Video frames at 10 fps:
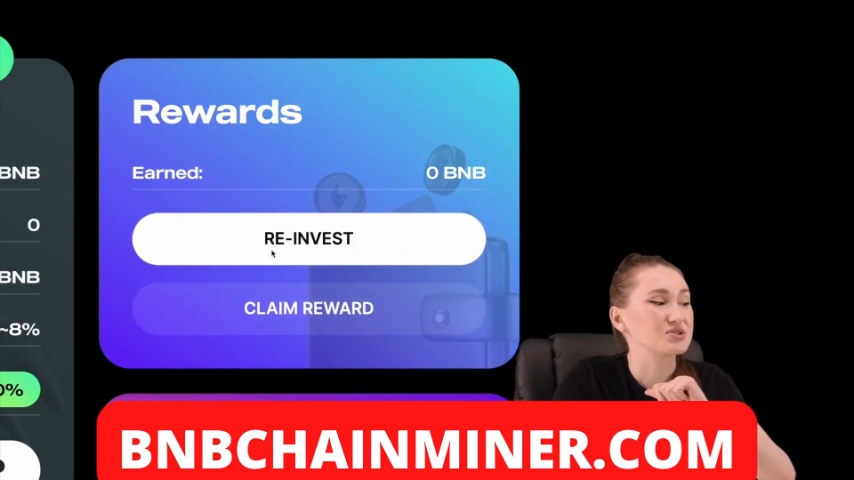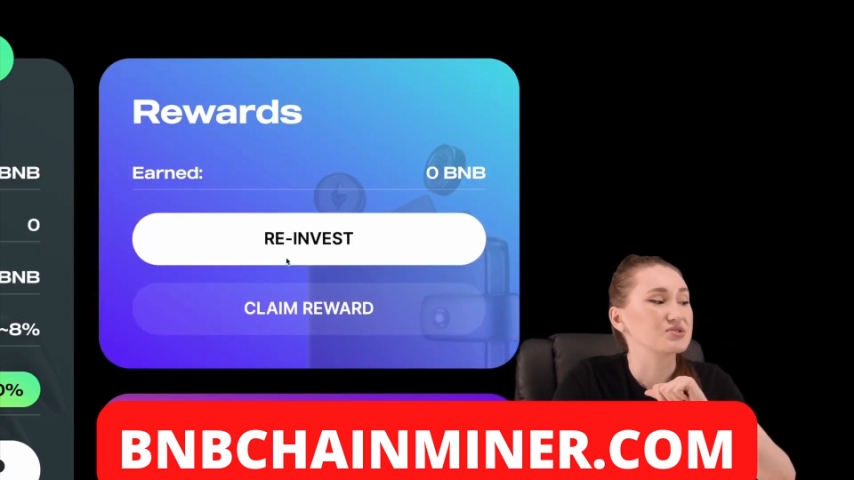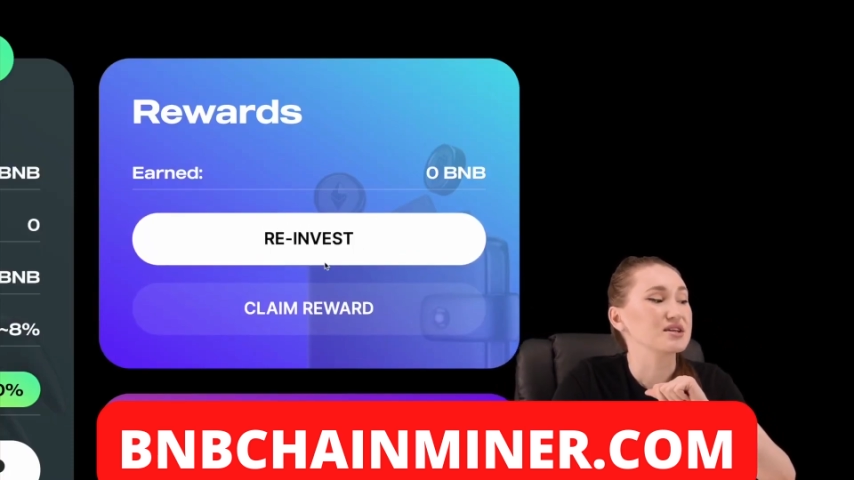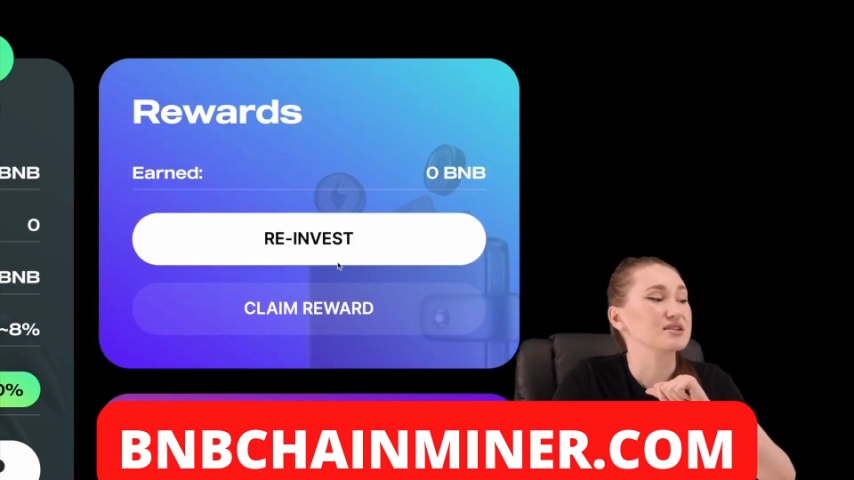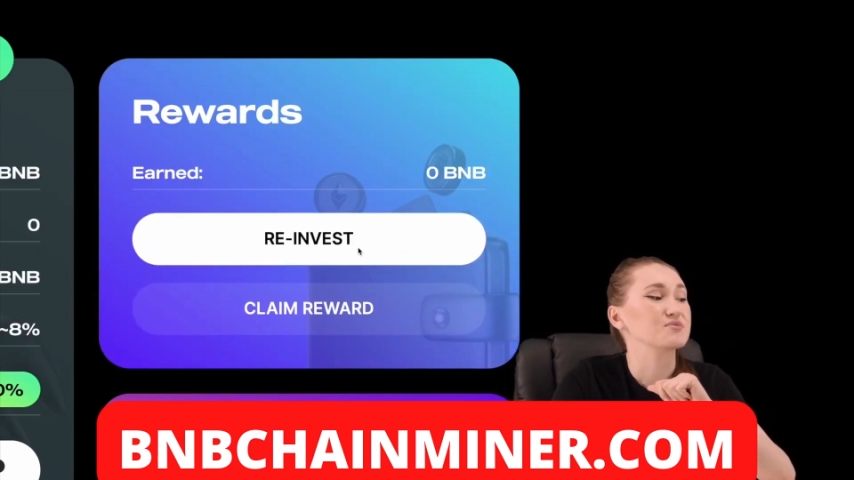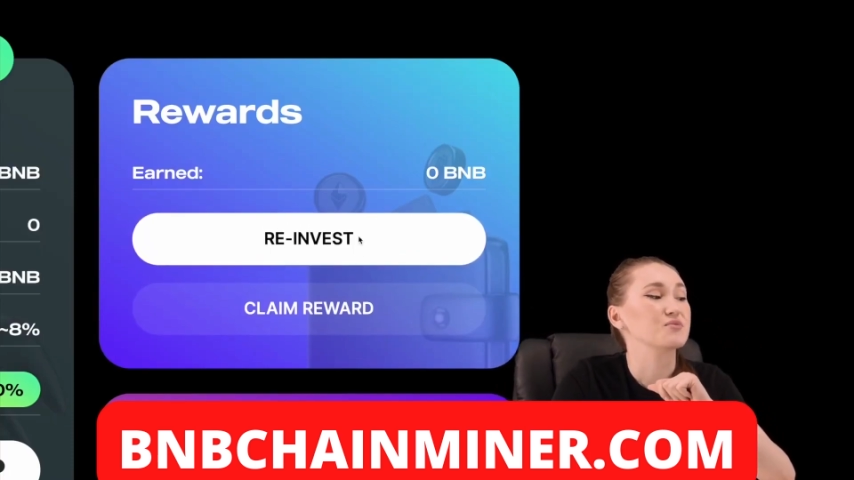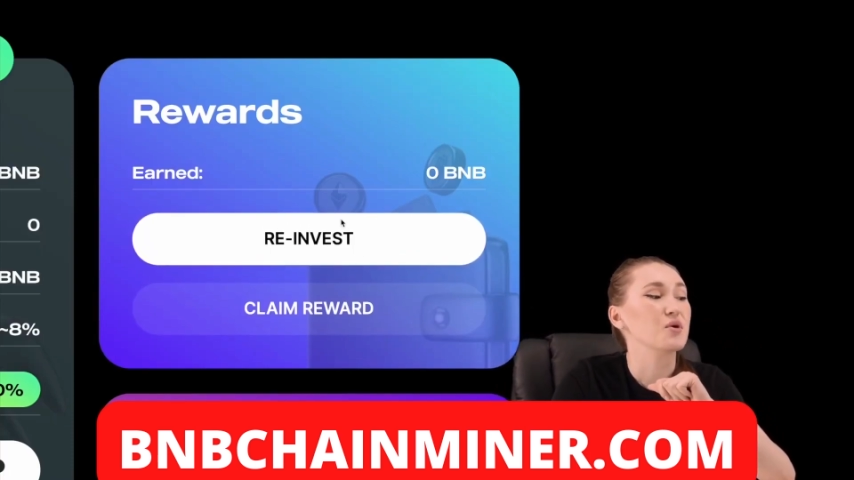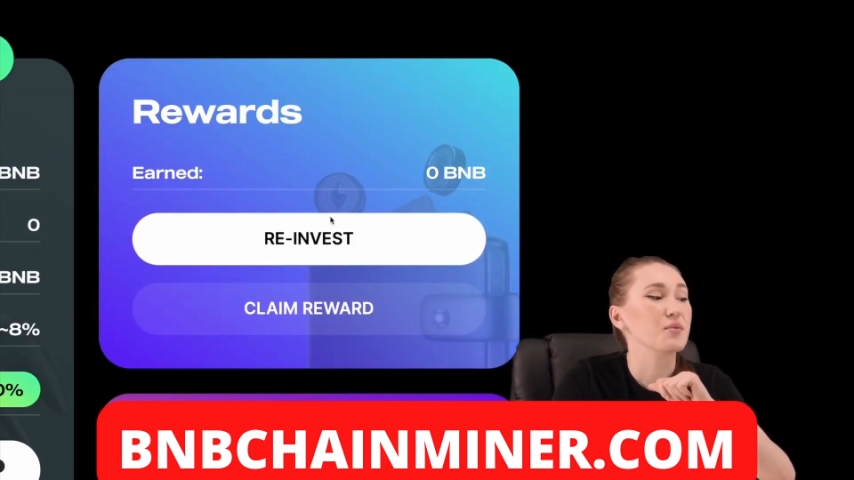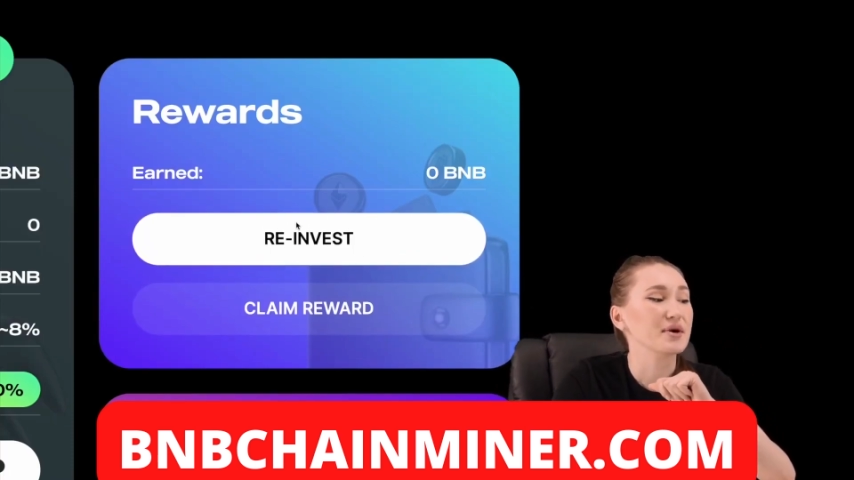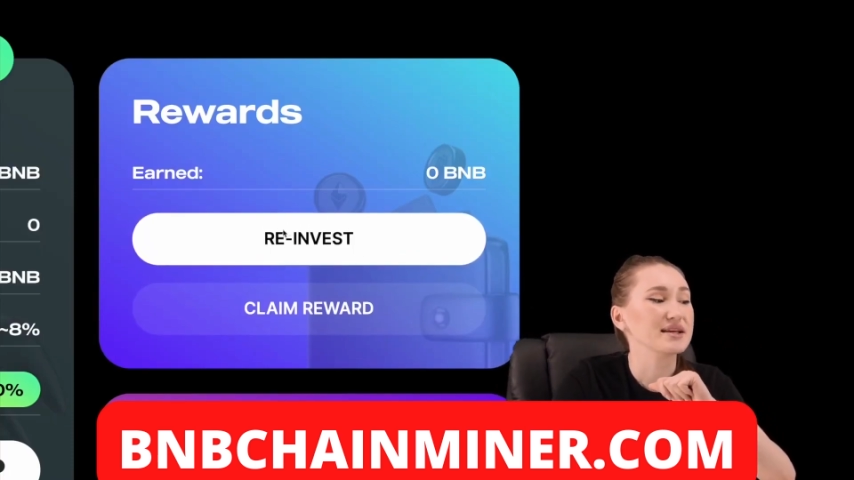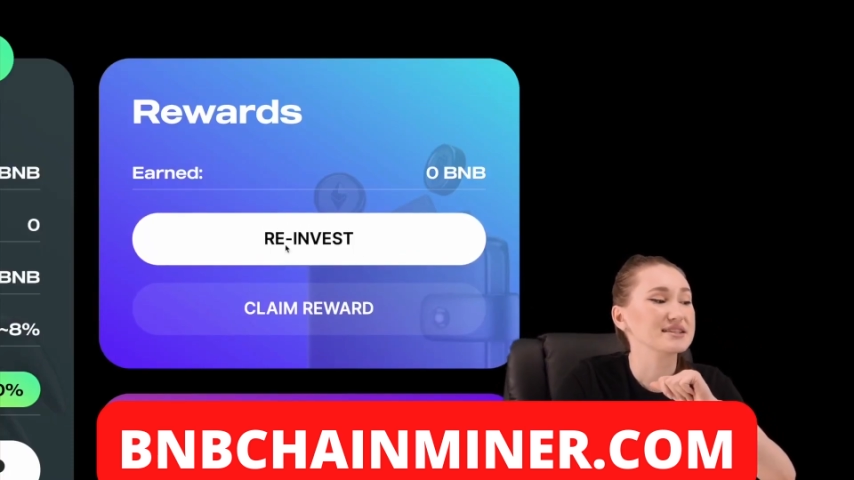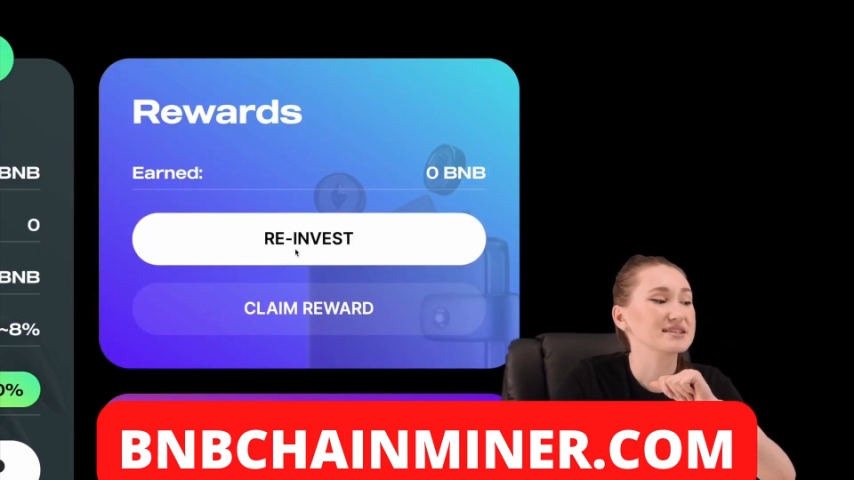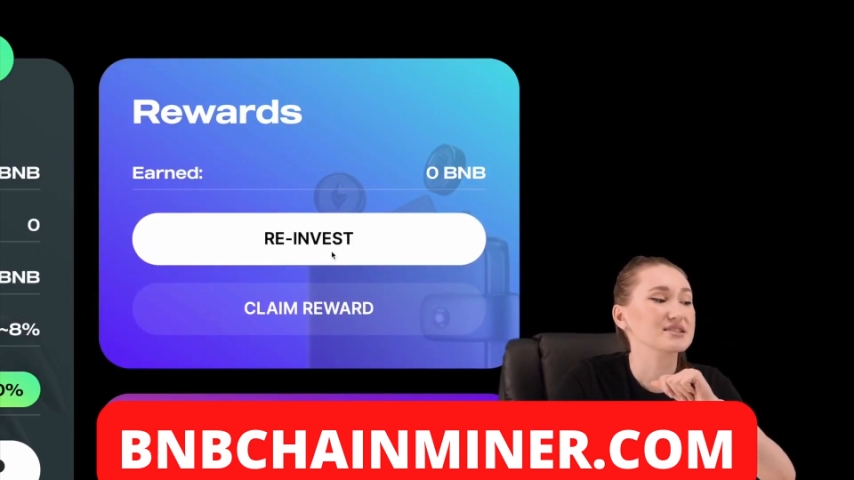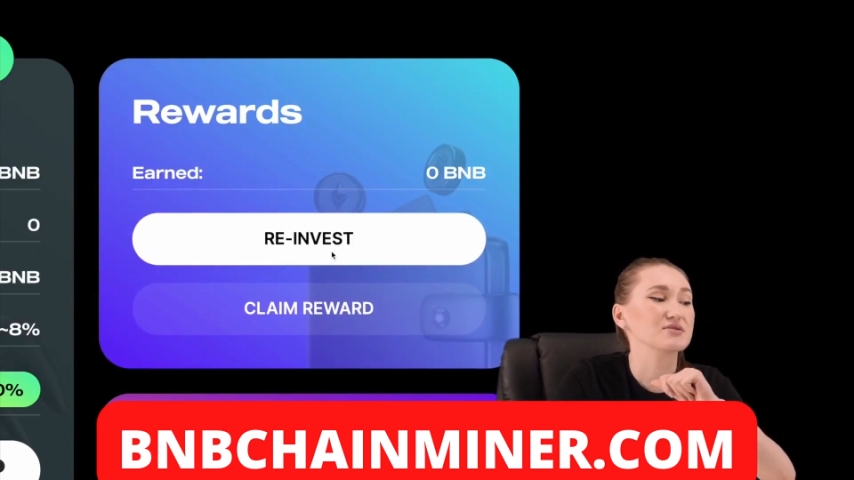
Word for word: to rent more printers,